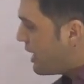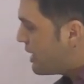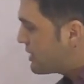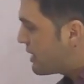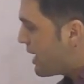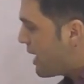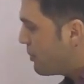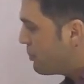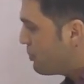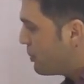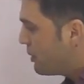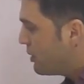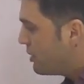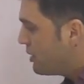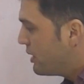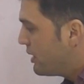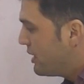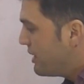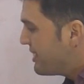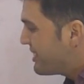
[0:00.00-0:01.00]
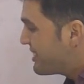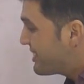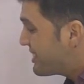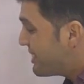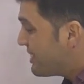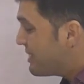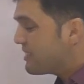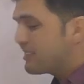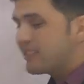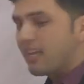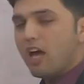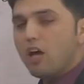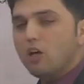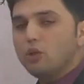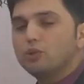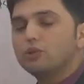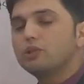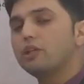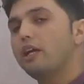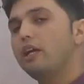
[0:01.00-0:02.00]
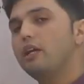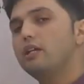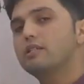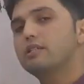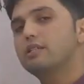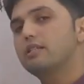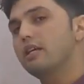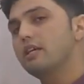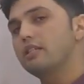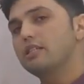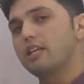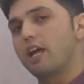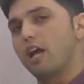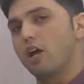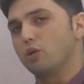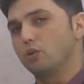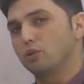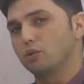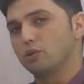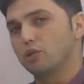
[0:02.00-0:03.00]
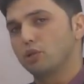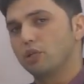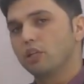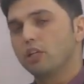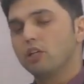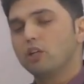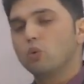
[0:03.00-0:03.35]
example, s sound in the sound.